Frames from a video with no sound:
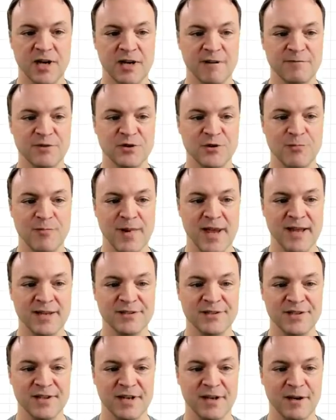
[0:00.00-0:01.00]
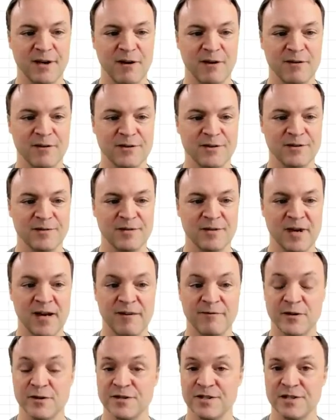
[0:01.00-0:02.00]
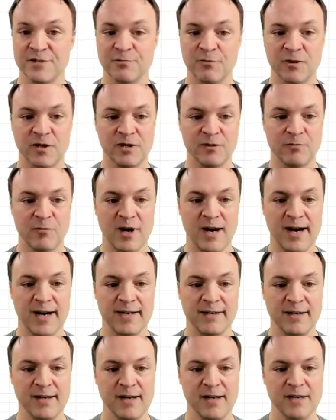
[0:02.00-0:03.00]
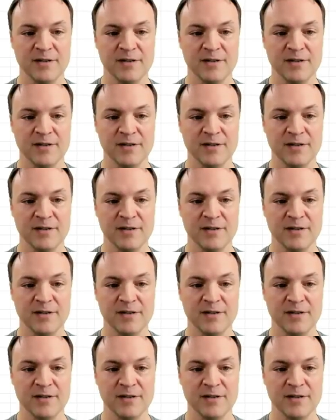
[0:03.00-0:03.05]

of domestic versus worldwide.